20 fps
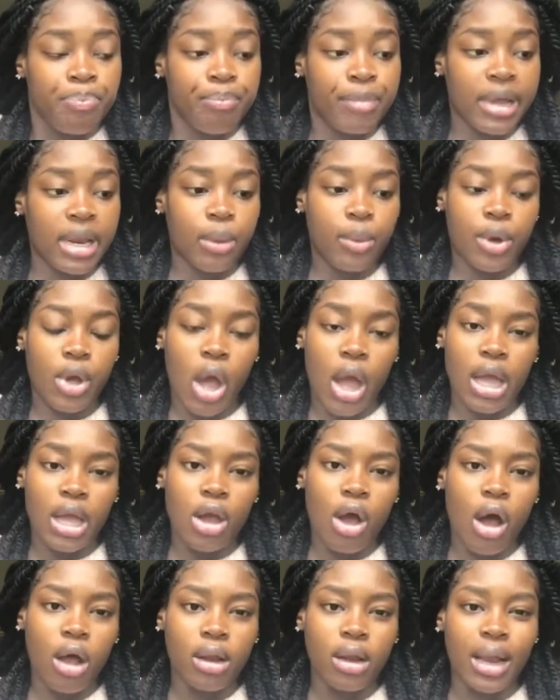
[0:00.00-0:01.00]
but it, would, it
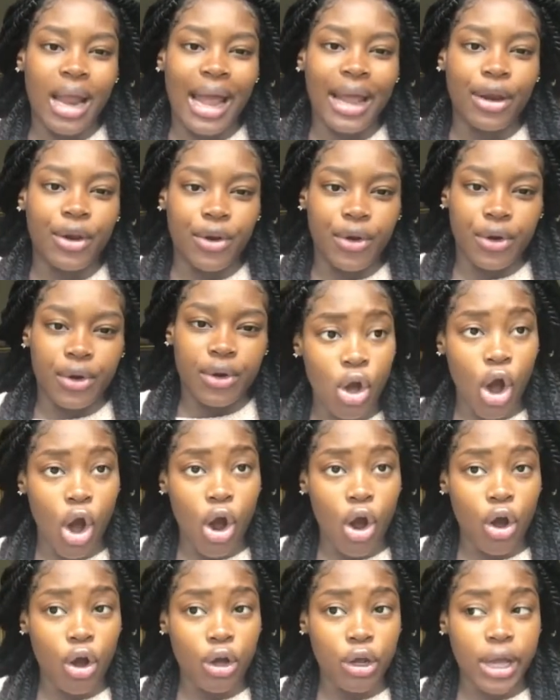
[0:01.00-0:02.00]
got lighter
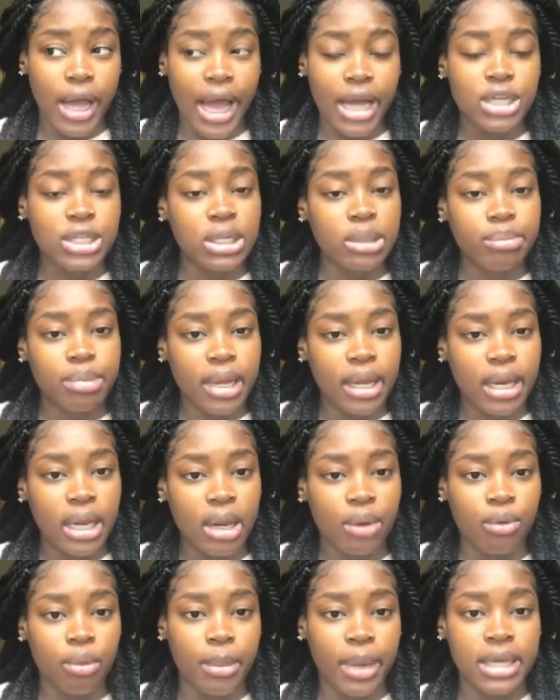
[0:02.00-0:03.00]
actually
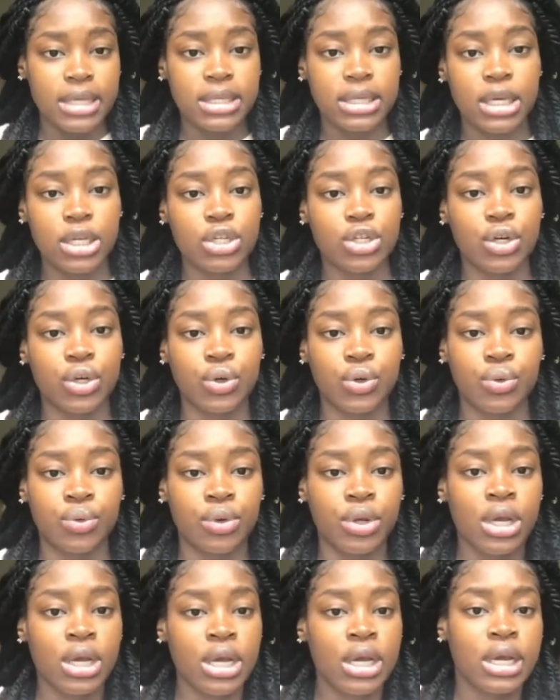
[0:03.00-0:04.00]
blending in with my skin tone
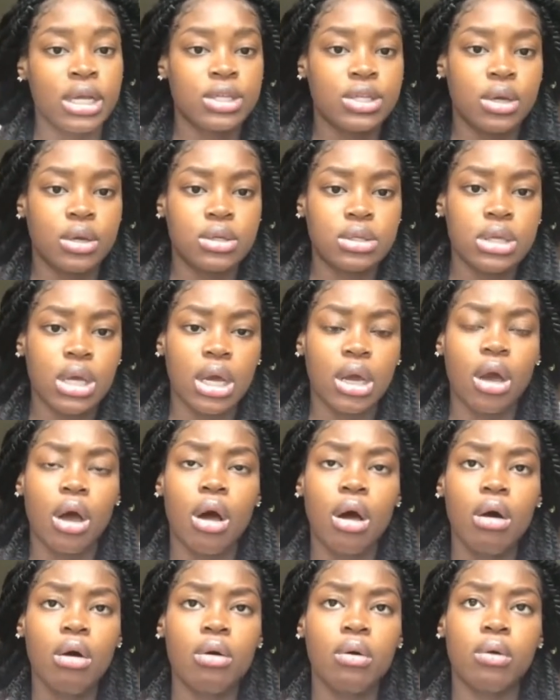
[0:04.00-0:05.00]
so I was like
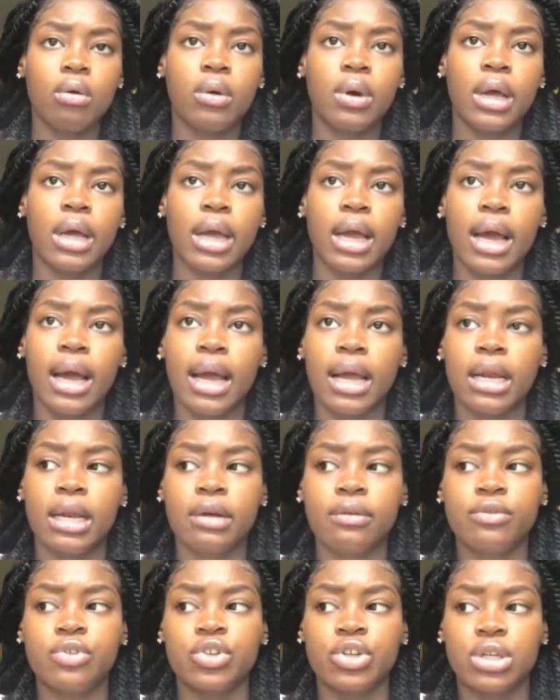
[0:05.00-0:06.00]
oh it kind
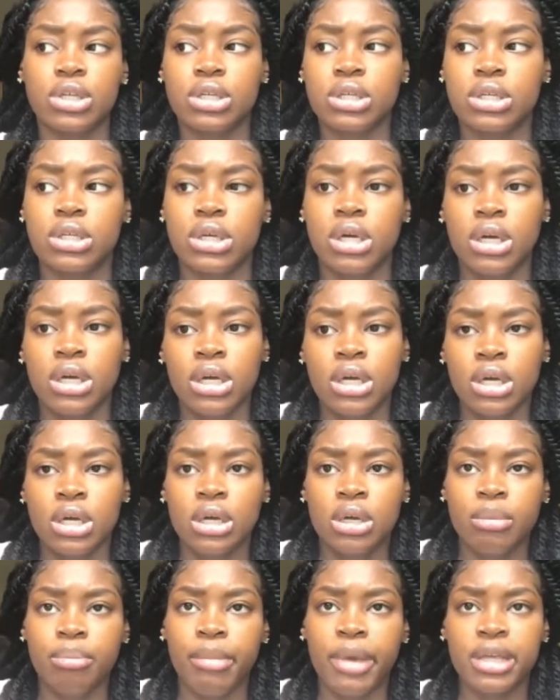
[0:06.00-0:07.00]
of just
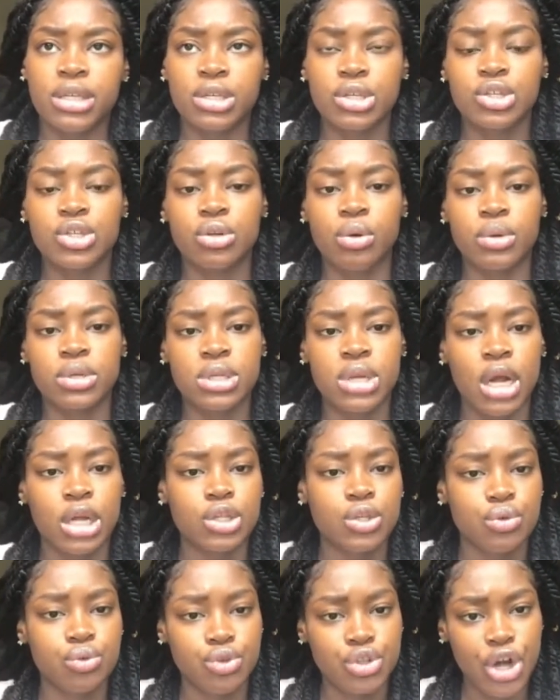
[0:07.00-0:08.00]
makes it so it's not
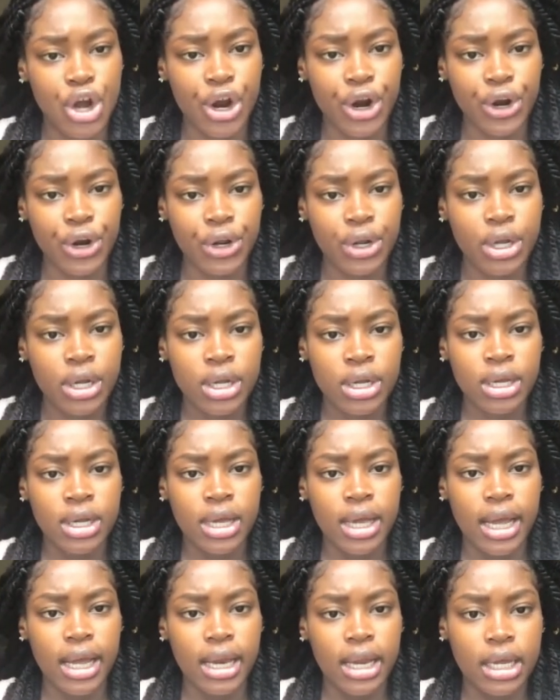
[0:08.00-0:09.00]
too dark
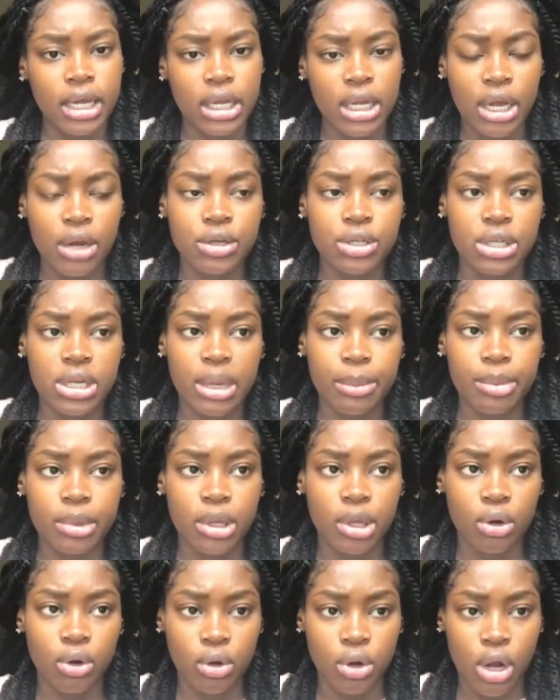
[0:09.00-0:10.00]
and it clears it up a
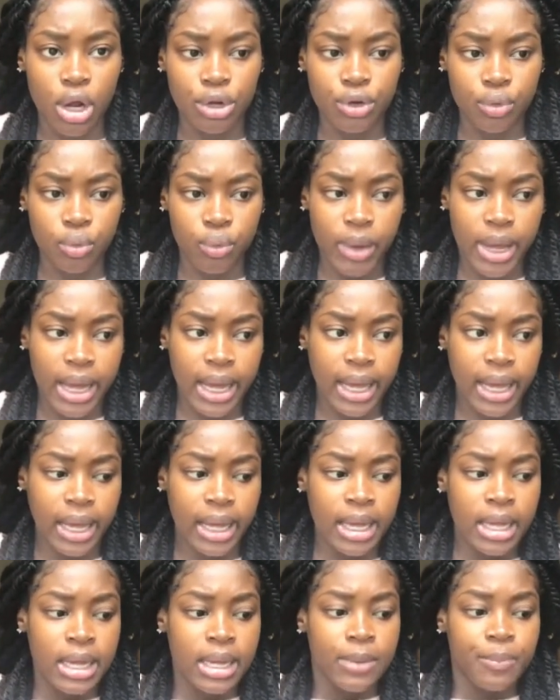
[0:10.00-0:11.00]
little along the way
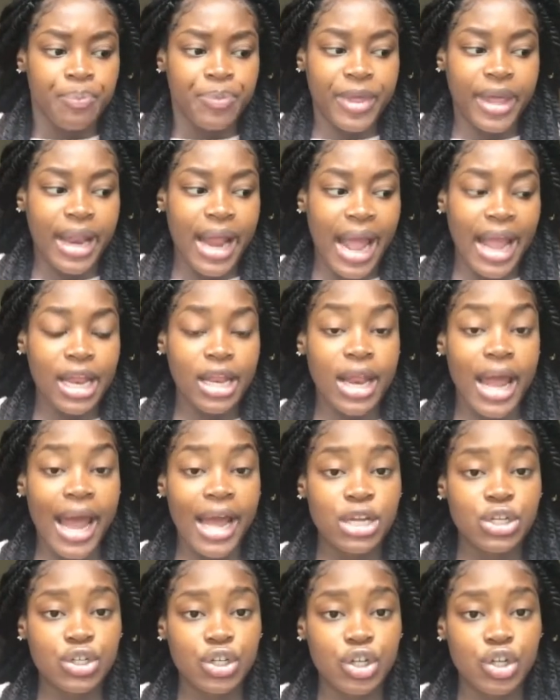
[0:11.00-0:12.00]
and I
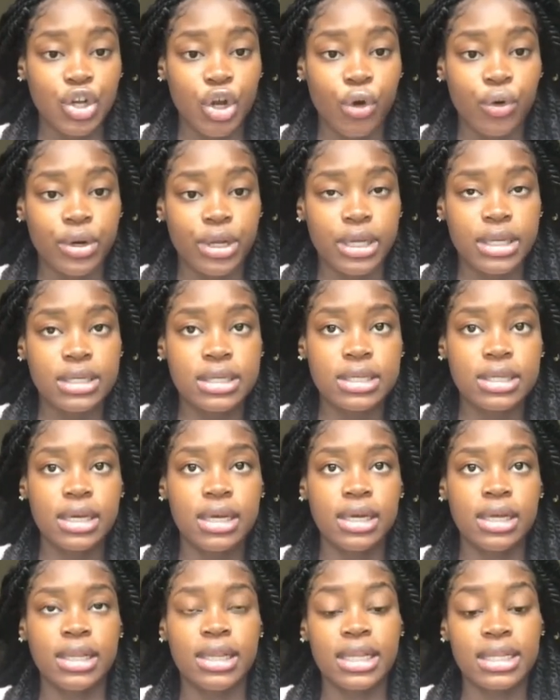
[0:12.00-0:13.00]
actually noticed
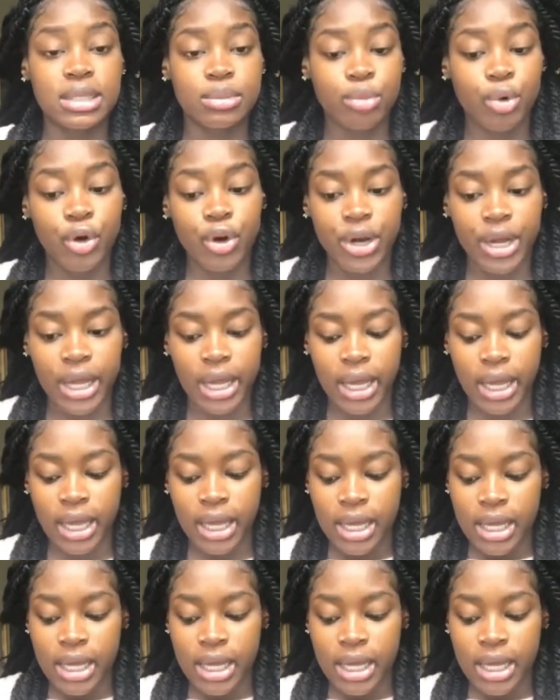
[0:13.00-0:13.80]
this morning